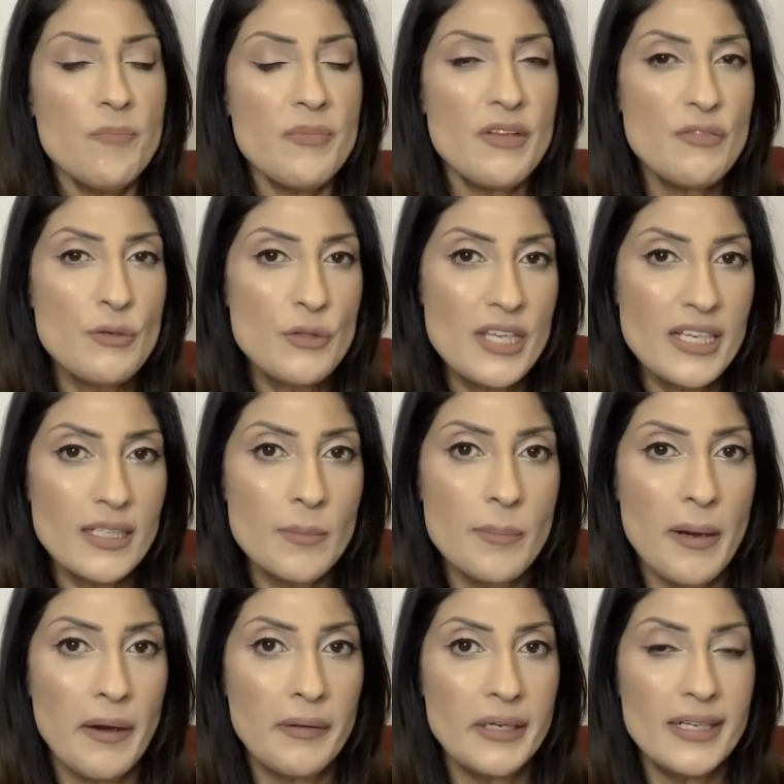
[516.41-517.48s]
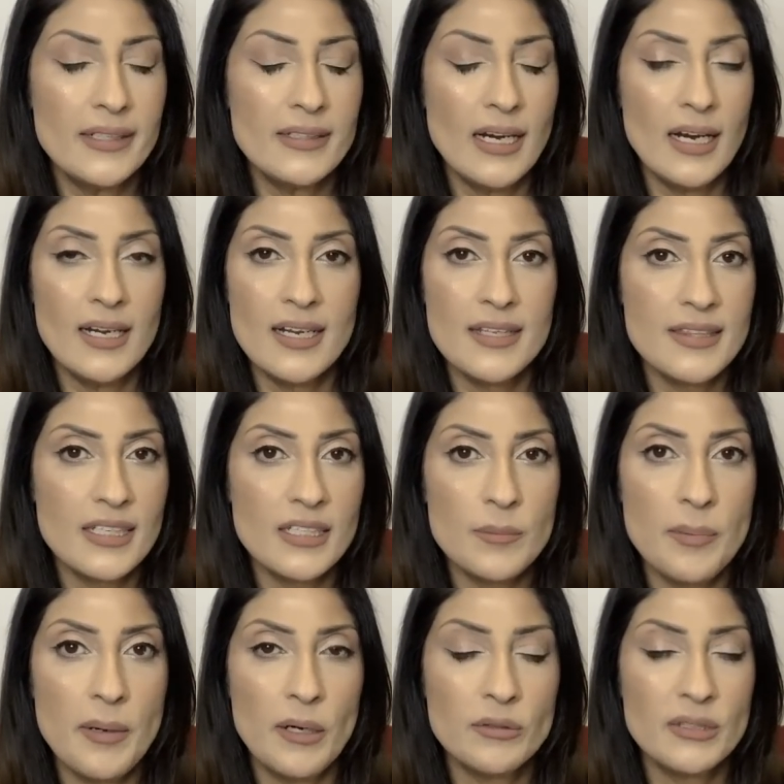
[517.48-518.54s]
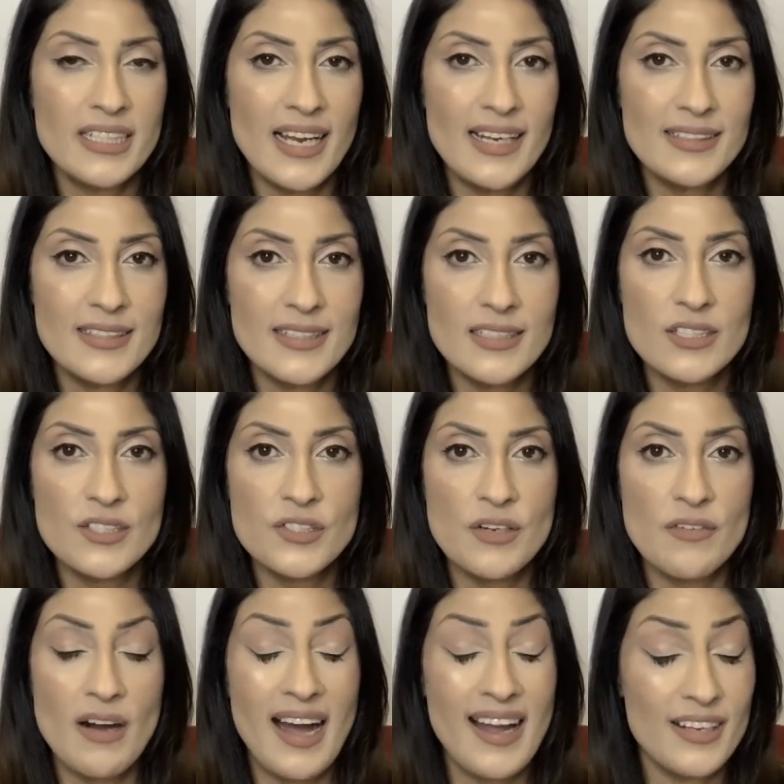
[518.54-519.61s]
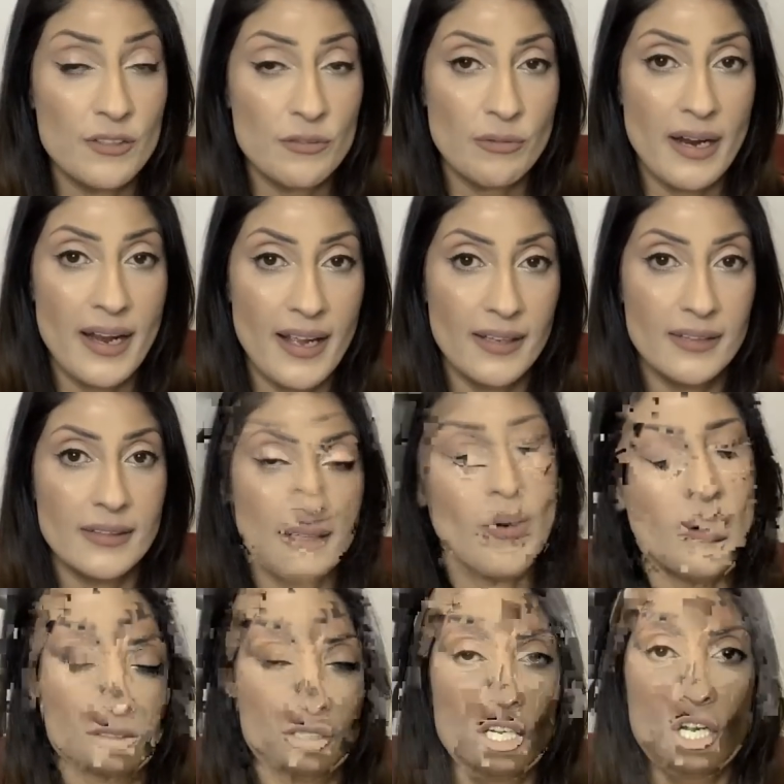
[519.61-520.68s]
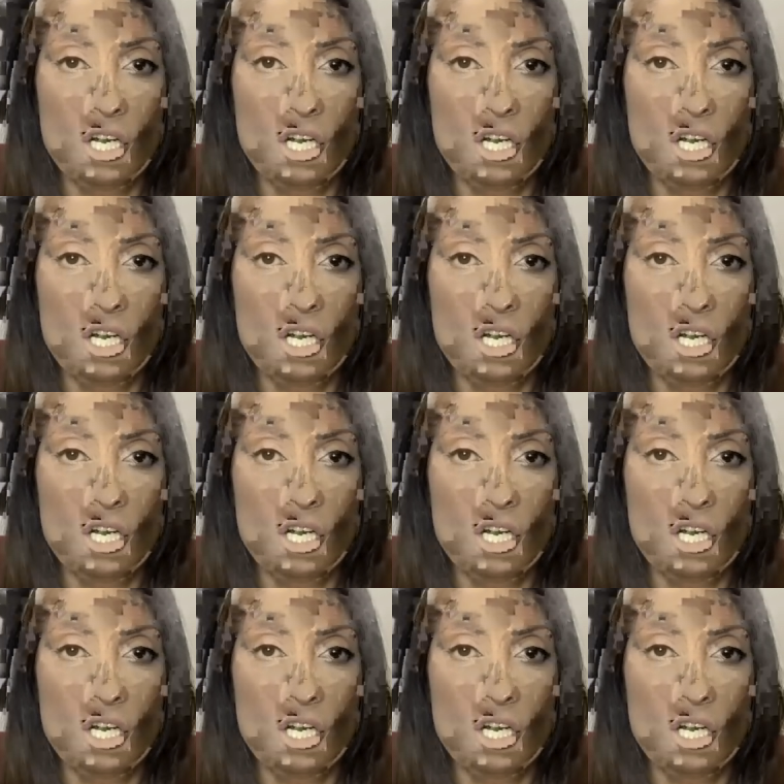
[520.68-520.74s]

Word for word: if you think about it, uh, I think about the ideas of Ayn Rand and